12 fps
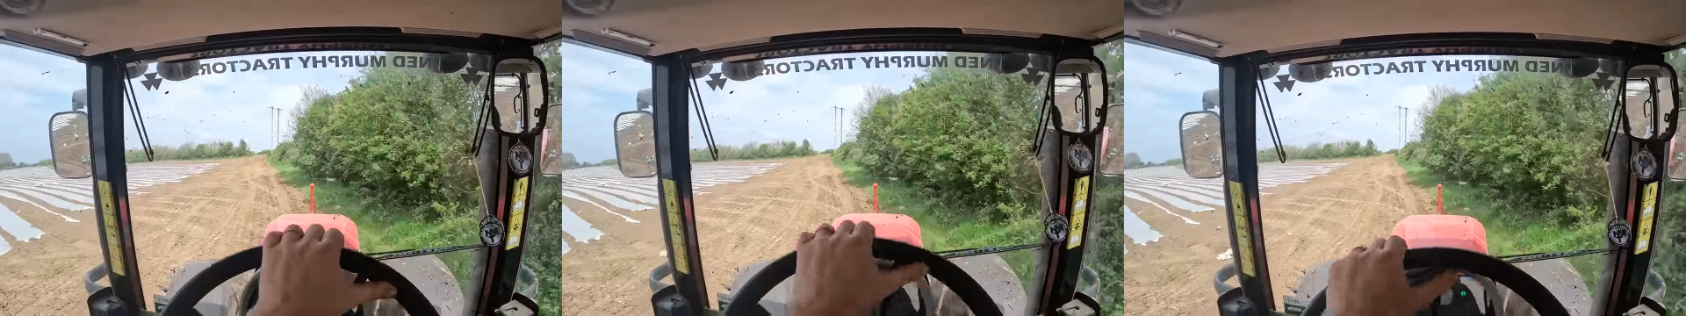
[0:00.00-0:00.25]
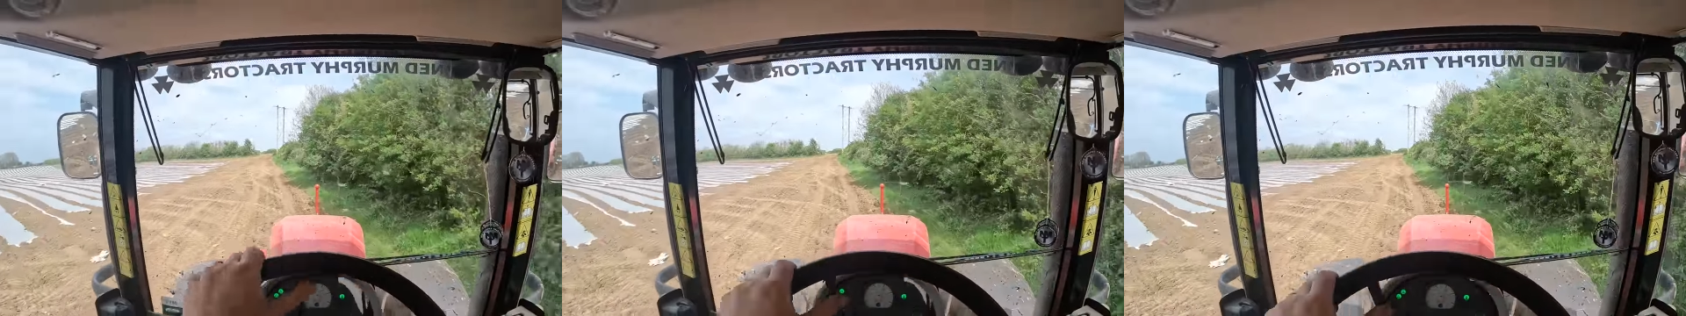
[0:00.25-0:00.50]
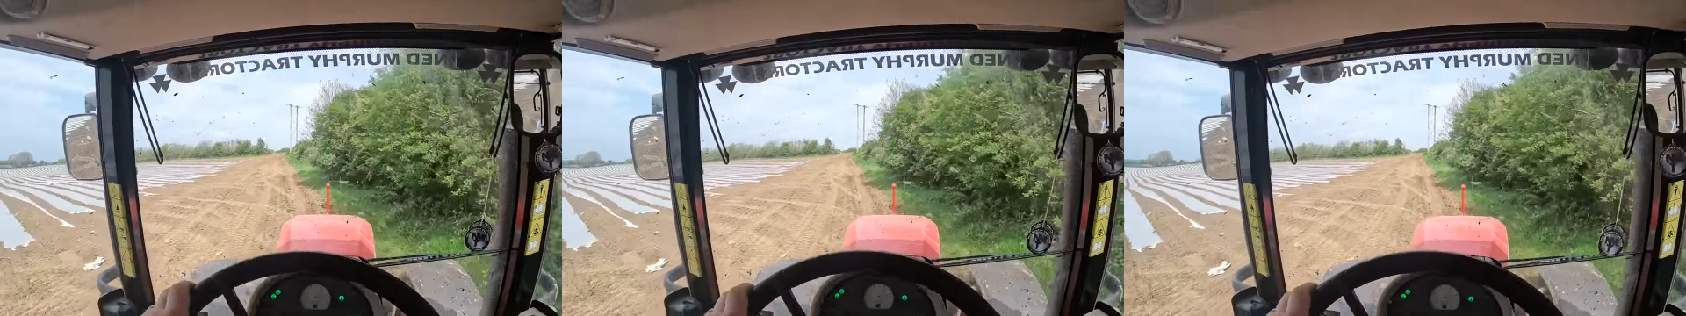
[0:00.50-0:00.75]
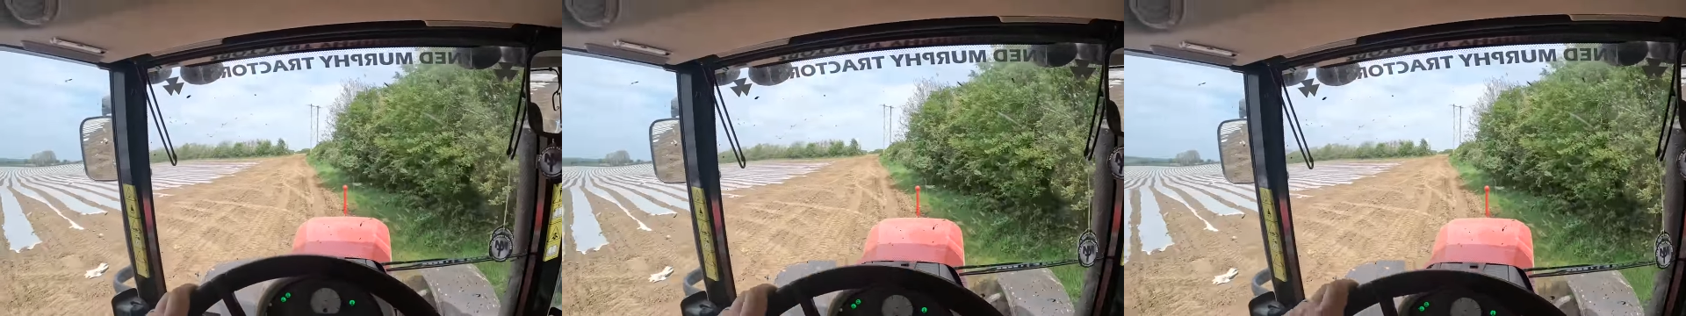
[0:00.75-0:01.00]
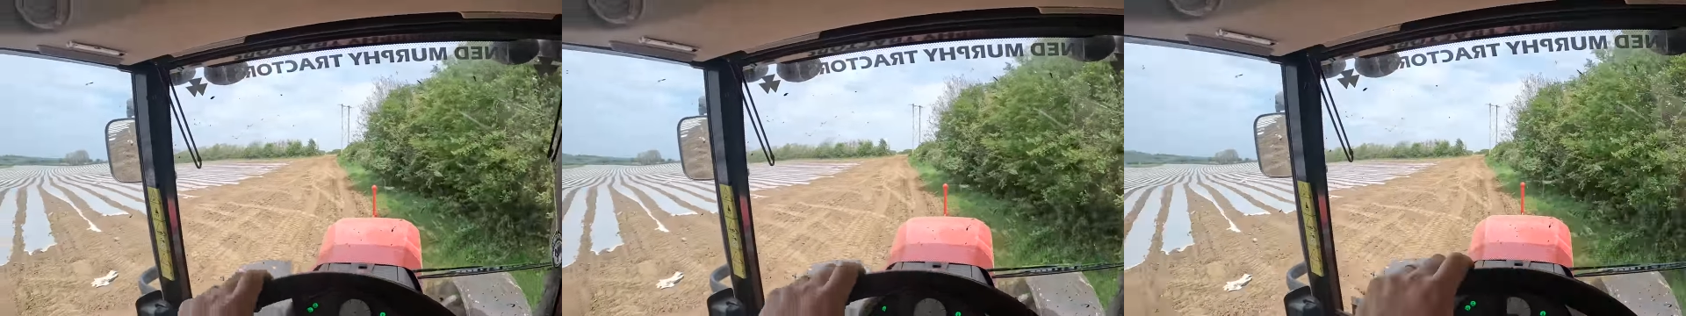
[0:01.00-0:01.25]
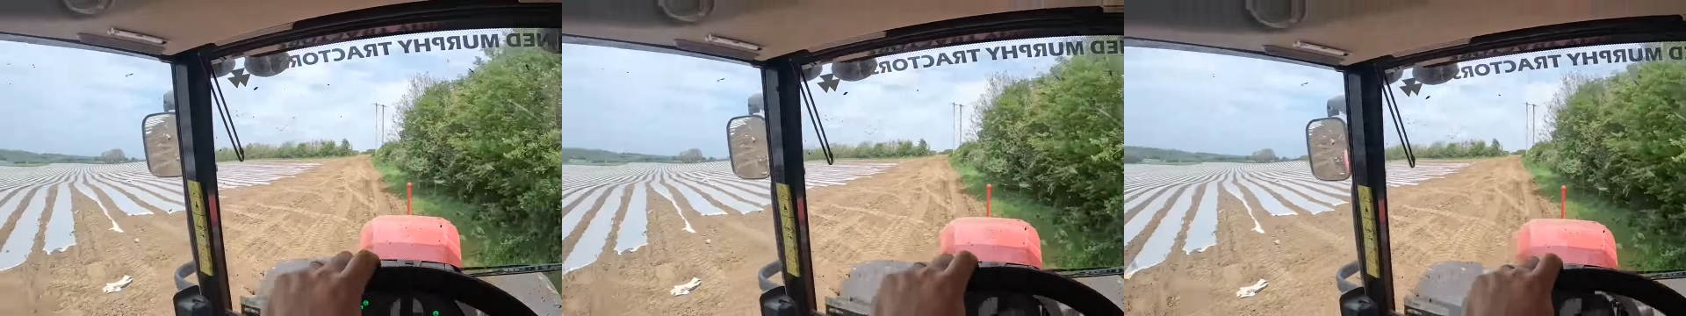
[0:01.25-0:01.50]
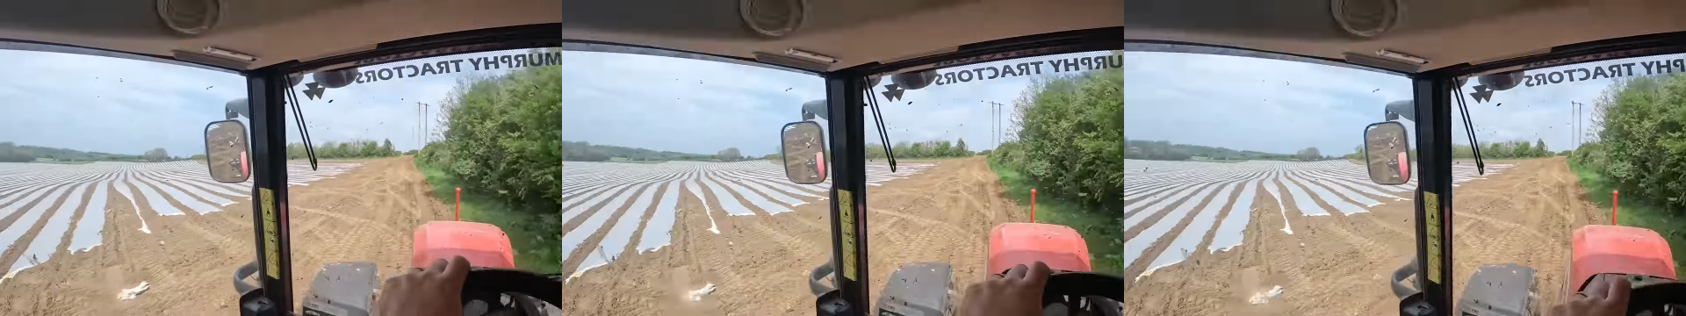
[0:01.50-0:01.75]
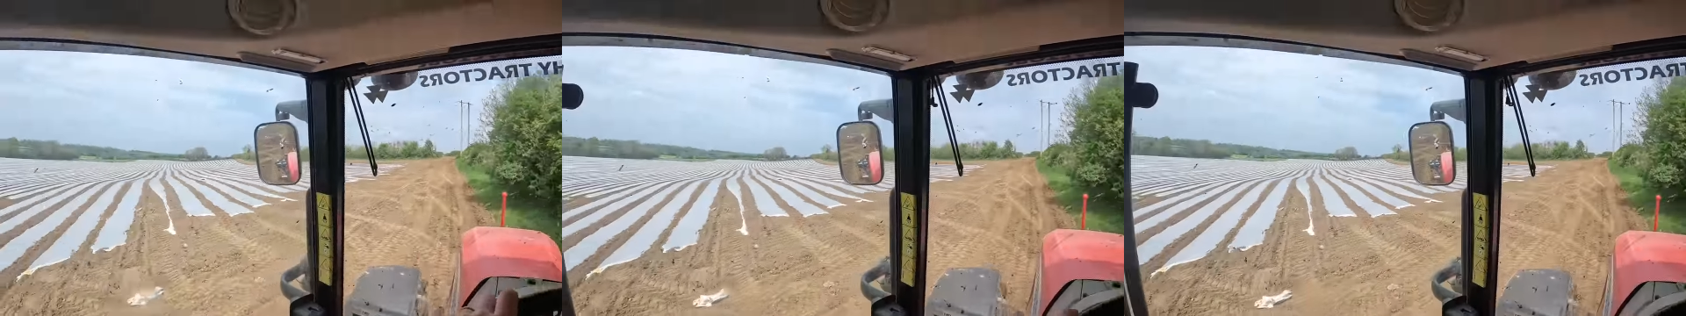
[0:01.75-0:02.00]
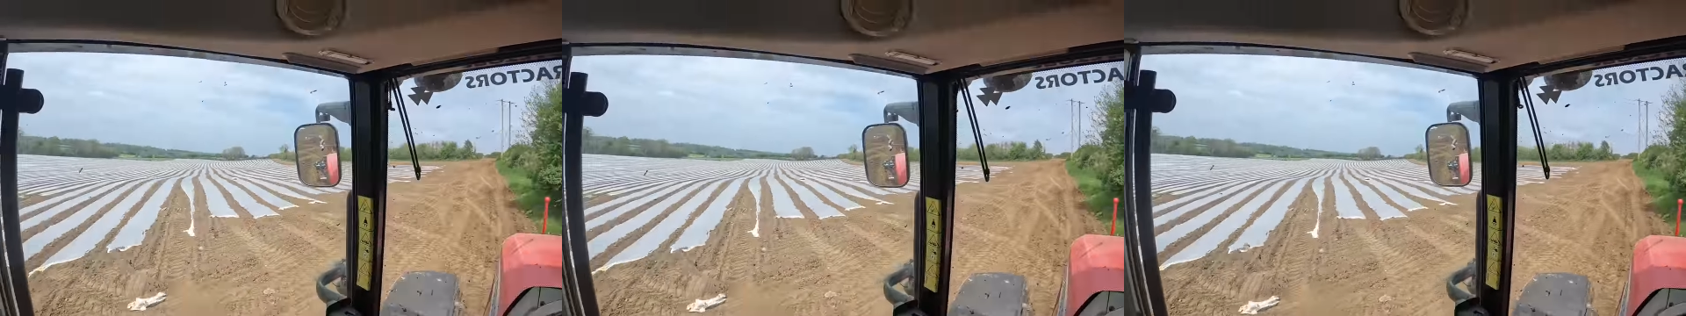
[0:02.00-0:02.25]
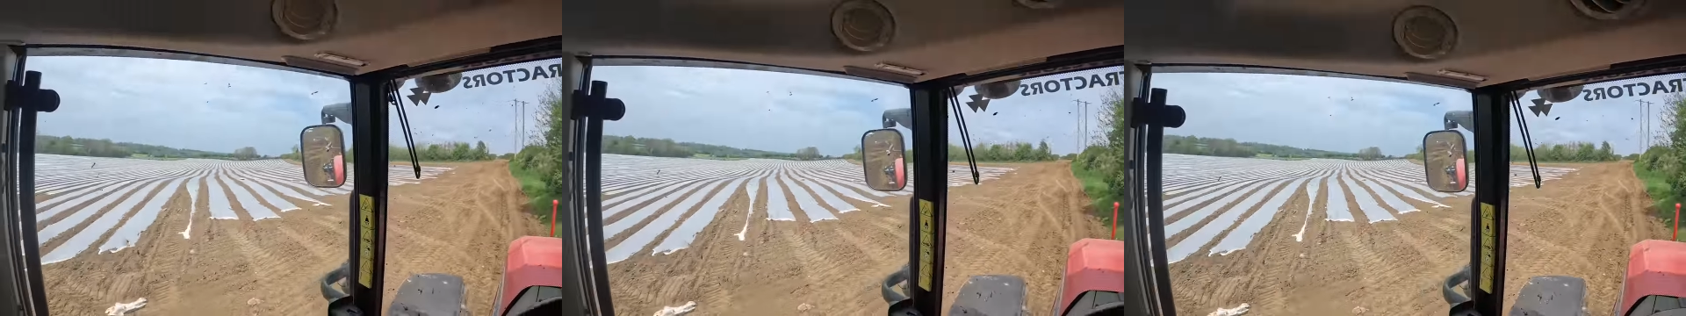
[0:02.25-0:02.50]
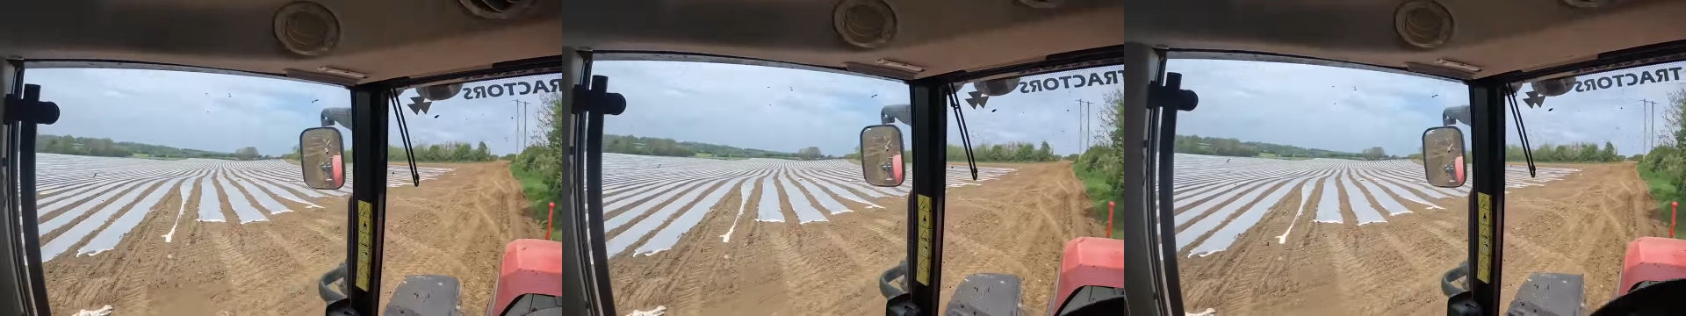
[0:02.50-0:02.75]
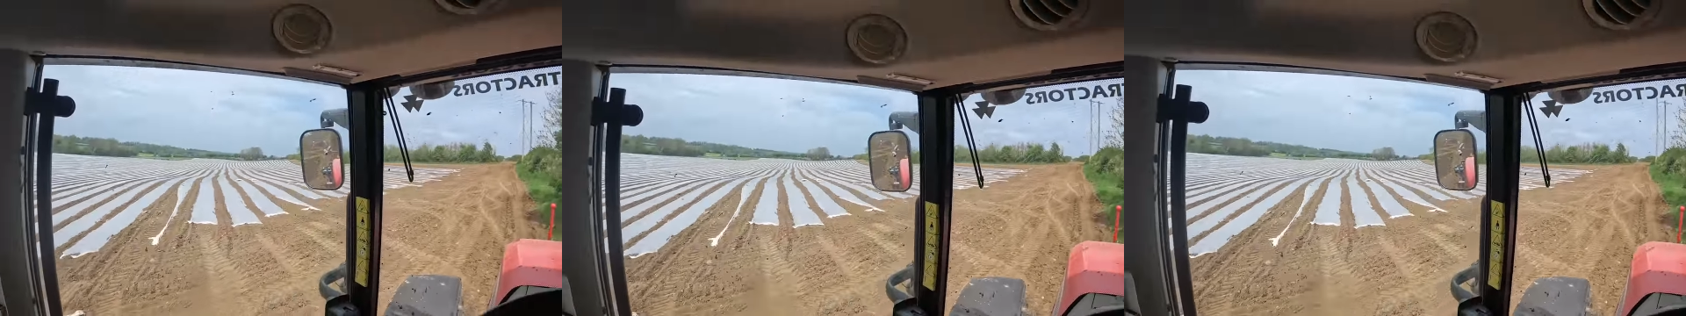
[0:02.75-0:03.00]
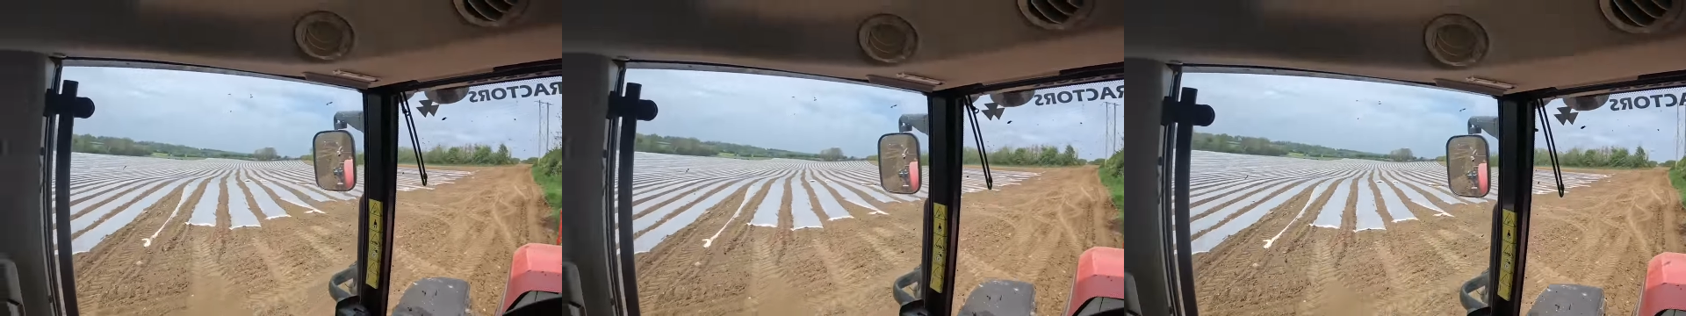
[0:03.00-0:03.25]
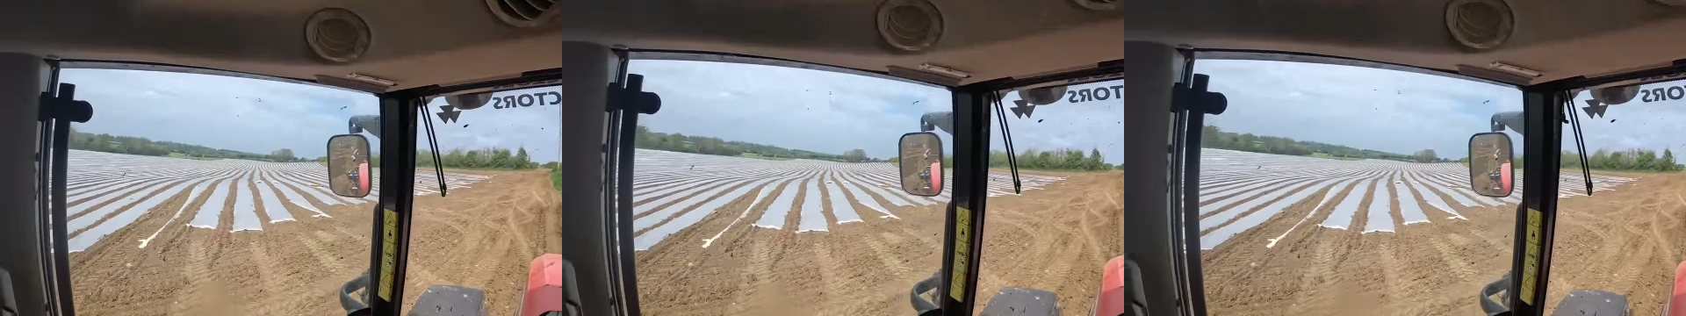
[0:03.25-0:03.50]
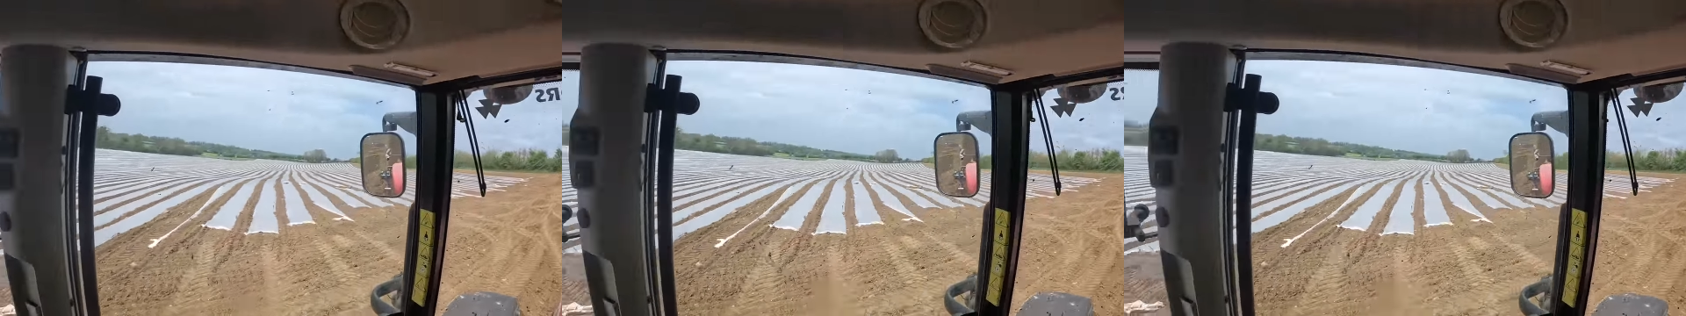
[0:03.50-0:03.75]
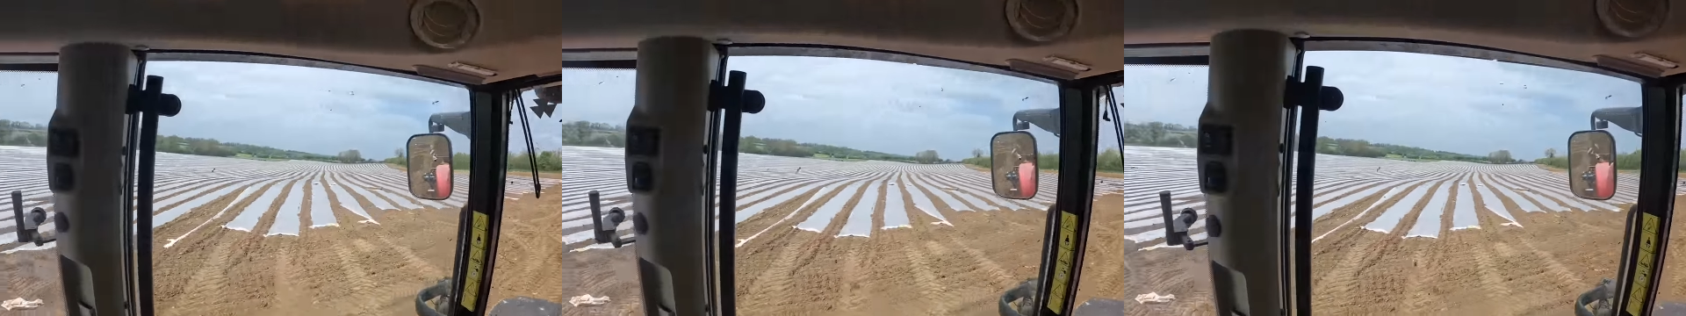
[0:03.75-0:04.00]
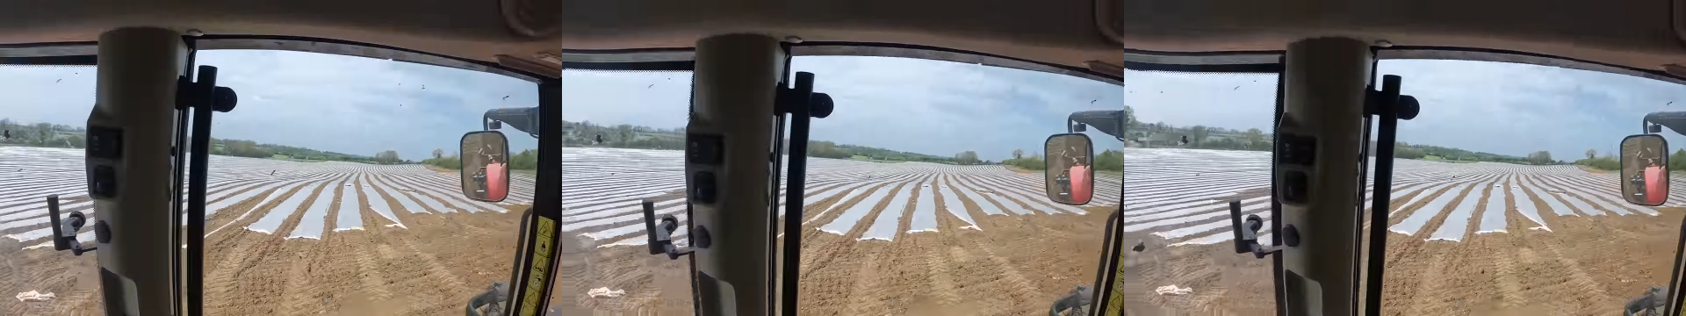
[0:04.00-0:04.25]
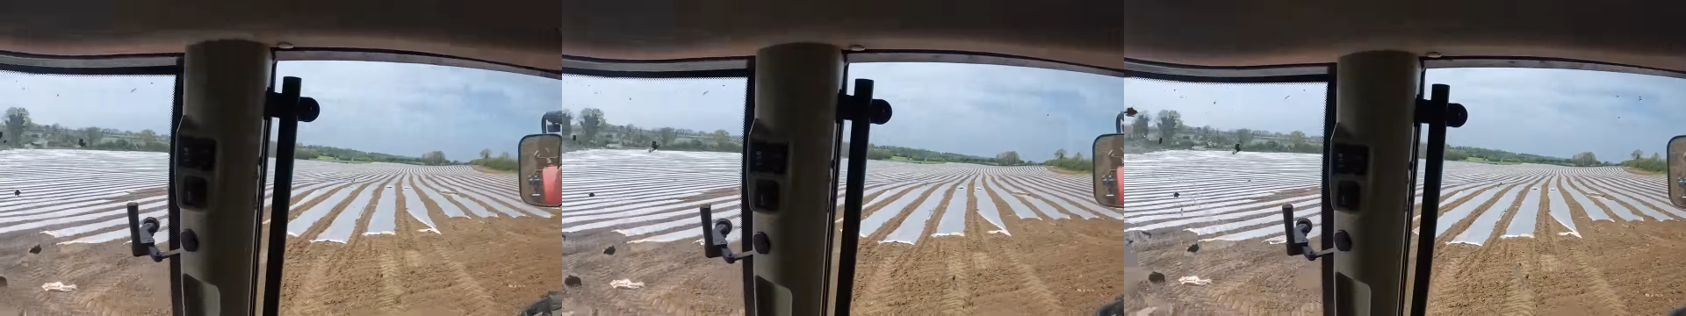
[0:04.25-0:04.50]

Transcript: Nobody's mouth can be seen.